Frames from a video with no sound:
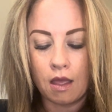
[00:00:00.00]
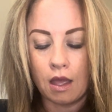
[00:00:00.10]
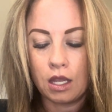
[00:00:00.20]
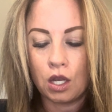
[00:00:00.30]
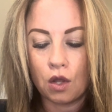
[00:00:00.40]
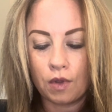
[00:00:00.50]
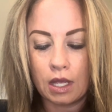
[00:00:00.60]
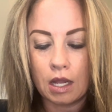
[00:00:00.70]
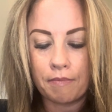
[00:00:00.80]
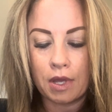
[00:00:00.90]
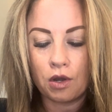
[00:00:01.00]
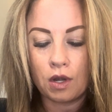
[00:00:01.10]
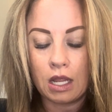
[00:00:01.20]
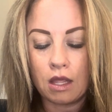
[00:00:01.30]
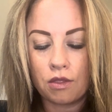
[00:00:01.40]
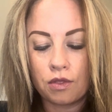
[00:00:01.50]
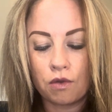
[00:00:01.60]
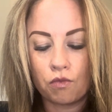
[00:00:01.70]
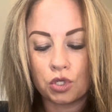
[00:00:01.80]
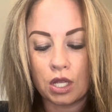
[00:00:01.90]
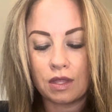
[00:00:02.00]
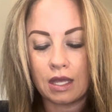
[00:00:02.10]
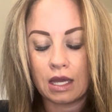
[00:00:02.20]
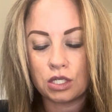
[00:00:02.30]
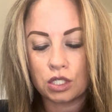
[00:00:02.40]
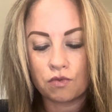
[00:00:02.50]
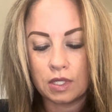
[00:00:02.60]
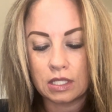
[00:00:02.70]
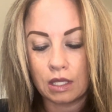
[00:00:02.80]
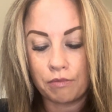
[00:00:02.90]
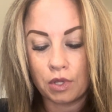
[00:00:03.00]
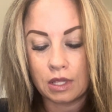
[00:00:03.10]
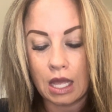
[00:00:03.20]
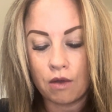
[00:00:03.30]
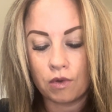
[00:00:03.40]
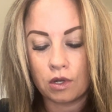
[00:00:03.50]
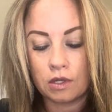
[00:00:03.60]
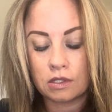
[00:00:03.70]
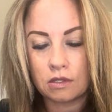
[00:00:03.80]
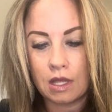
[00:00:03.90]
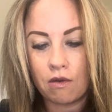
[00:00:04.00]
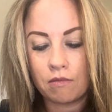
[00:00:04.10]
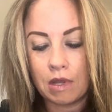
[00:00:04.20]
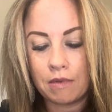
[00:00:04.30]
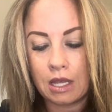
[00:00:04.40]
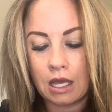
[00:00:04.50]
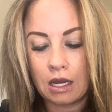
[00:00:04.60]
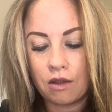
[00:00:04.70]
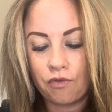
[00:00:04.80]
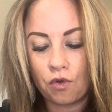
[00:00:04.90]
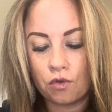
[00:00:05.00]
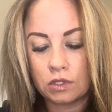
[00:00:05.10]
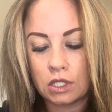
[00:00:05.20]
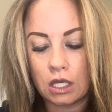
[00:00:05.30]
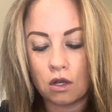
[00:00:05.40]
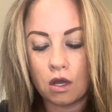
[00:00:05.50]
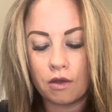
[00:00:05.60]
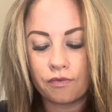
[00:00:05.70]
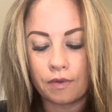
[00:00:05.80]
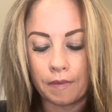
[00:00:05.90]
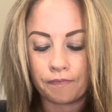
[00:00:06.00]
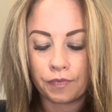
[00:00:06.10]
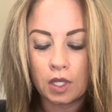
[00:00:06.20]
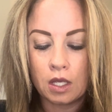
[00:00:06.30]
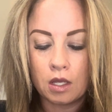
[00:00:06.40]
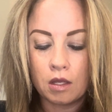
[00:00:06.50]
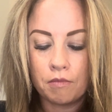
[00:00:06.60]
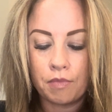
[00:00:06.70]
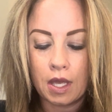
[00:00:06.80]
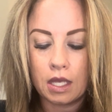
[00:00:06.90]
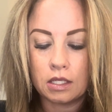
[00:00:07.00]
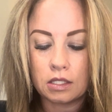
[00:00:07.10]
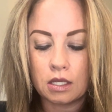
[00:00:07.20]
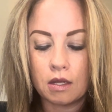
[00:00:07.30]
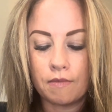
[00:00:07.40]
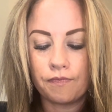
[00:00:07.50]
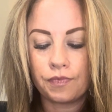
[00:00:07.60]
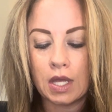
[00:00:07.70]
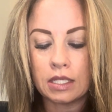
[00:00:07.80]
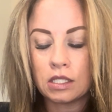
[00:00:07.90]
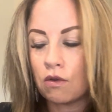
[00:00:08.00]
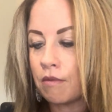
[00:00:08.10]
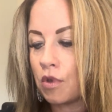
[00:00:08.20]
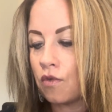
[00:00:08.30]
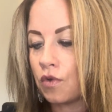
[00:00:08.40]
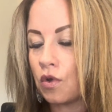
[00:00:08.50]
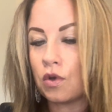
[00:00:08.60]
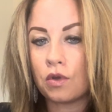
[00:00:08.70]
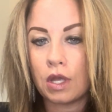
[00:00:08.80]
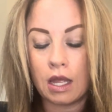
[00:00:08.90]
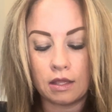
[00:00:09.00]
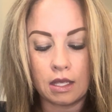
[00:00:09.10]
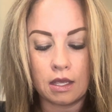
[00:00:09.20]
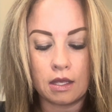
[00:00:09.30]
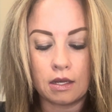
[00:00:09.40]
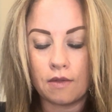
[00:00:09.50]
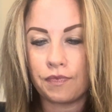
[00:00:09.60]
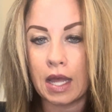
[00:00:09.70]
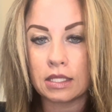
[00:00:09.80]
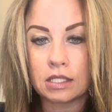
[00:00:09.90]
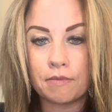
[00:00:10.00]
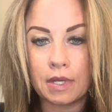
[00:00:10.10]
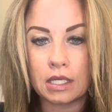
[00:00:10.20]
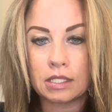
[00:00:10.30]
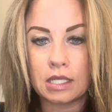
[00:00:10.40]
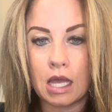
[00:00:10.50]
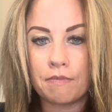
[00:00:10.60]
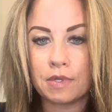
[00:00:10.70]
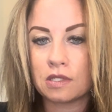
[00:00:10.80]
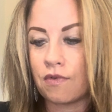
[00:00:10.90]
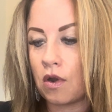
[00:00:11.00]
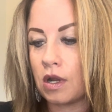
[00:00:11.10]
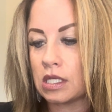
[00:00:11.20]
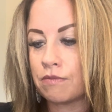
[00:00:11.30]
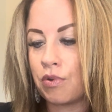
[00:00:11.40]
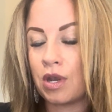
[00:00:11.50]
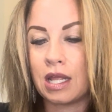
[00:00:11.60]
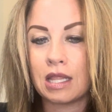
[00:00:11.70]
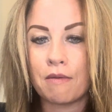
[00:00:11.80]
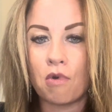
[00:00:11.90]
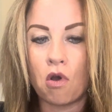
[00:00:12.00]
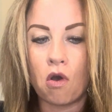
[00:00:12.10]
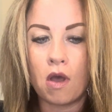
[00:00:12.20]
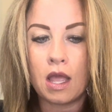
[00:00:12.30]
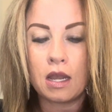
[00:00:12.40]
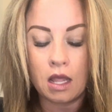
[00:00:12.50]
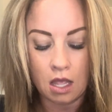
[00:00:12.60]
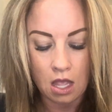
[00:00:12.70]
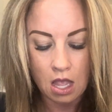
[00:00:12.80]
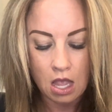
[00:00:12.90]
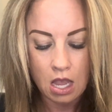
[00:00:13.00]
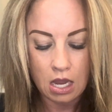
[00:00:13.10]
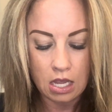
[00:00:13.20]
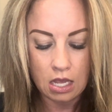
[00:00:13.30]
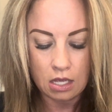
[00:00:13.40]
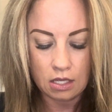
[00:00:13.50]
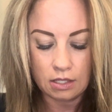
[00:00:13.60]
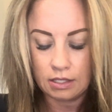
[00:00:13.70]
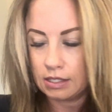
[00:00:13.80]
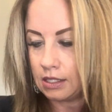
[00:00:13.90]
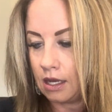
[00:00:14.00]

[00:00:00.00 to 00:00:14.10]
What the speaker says: you know, get up underneath, which I think I just recently put that one on, so that one may be kind of difficult to get off. But that's the removal. And then that's the biggest step as far as putting them on is